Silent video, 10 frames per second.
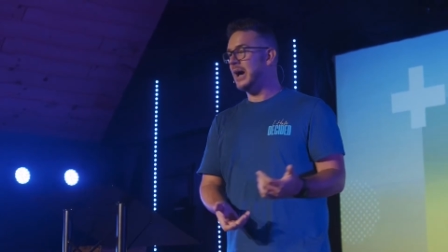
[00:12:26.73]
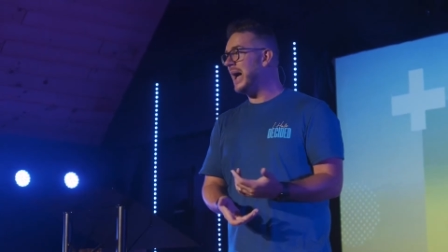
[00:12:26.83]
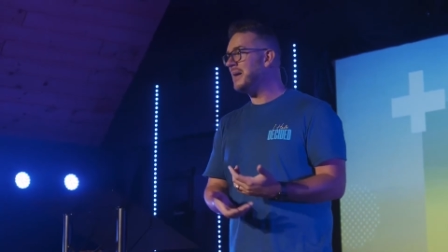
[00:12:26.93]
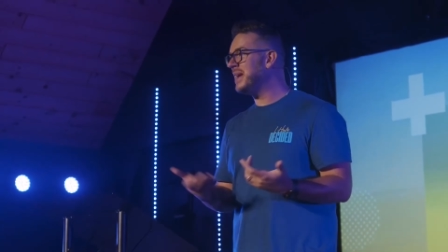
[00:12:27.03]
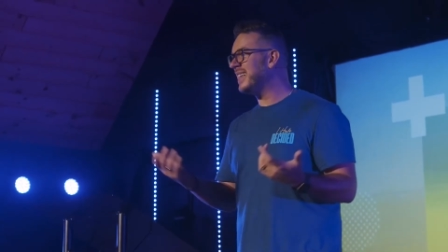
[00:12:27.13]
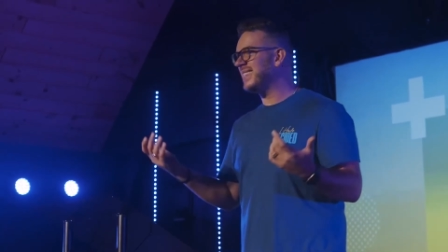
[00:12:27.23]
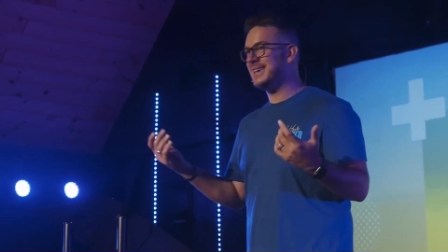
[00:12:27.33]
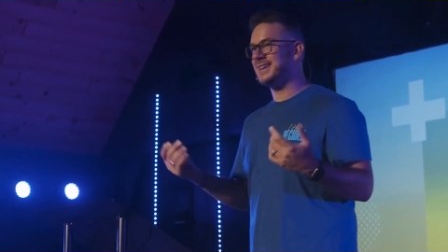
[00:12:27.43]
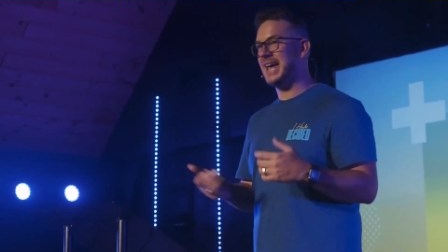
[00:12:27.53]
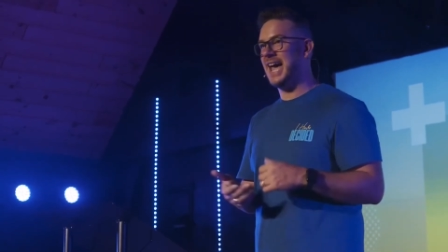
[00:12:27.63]
I'm not like
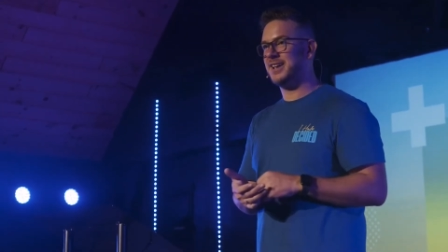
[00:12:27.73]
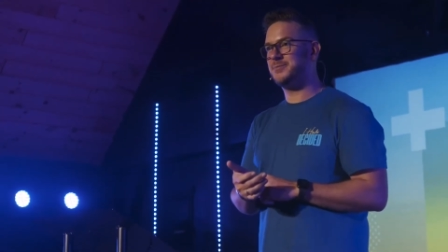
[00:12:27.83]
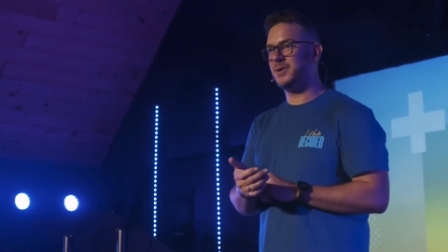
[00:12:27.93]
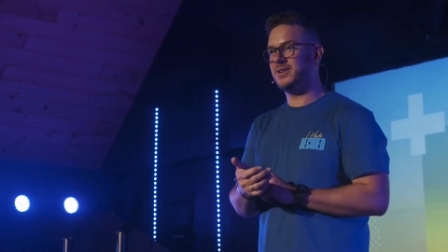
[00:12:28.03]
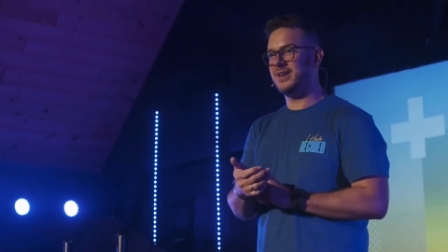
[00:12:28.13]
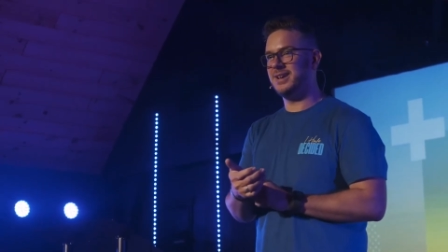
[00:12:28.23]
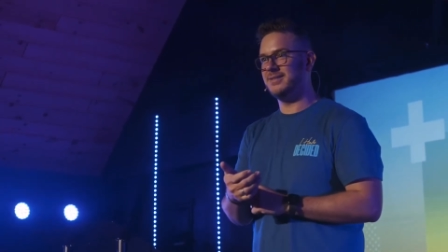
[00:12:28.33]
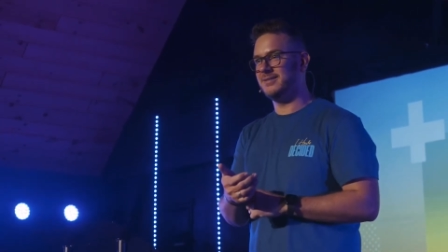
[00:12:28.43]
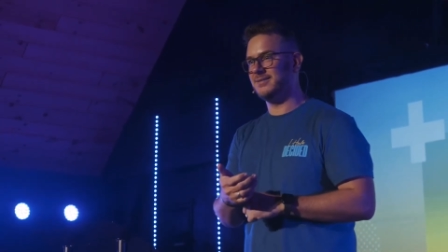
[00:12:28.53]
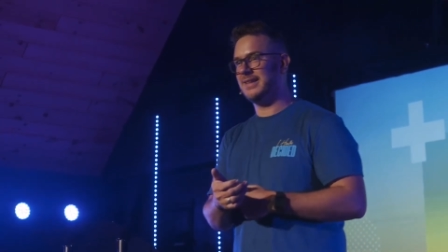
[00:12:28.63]
an expert
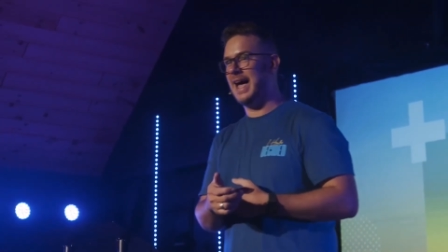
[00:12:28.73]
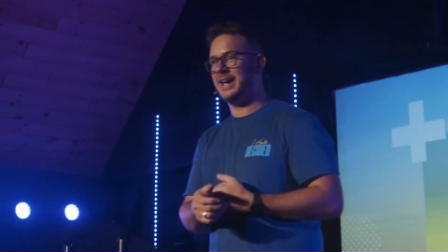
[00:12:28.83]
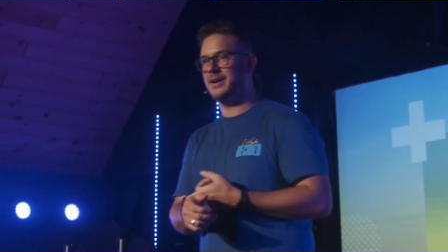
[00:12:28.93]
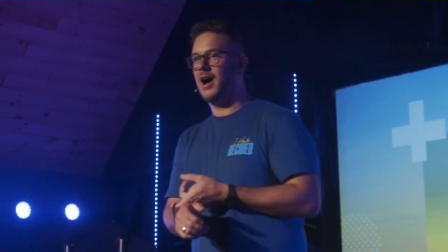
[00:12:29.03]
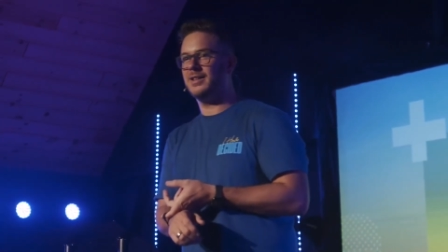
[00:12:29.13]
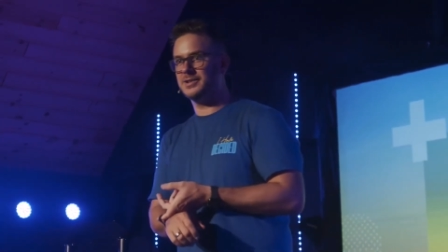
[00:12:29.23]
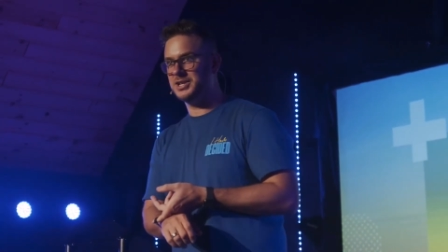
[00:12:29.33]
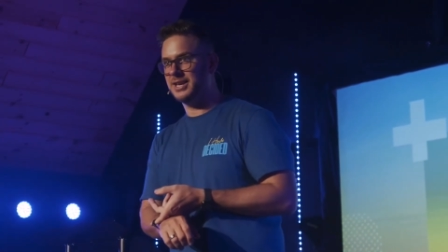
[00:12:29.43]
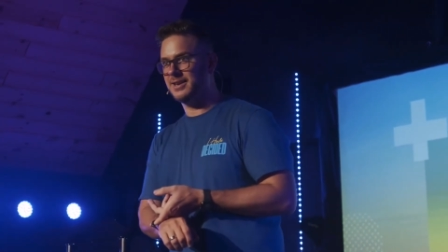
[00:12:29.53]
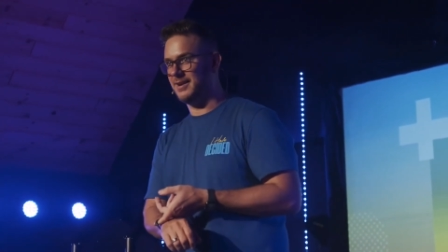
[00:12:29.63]
in
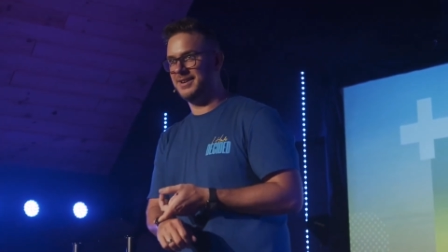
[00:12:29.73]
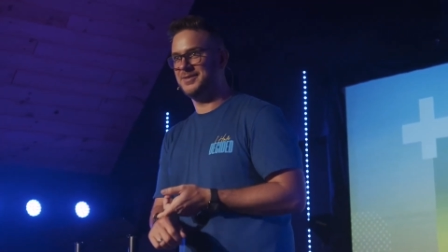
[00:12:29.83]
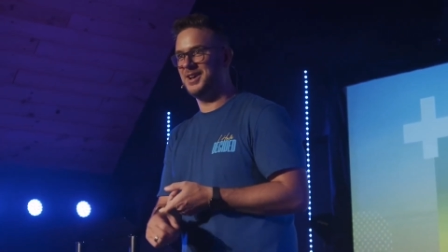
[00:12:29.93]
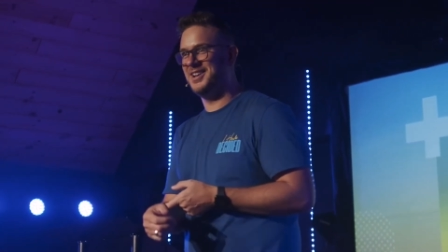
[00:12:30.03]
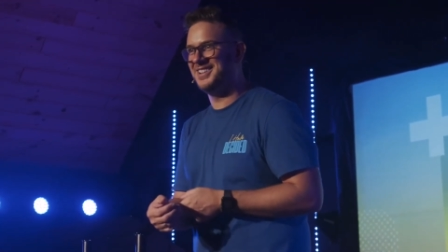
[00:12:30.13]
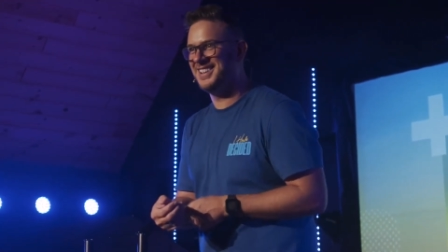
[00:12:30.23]
lionology. I don't even know,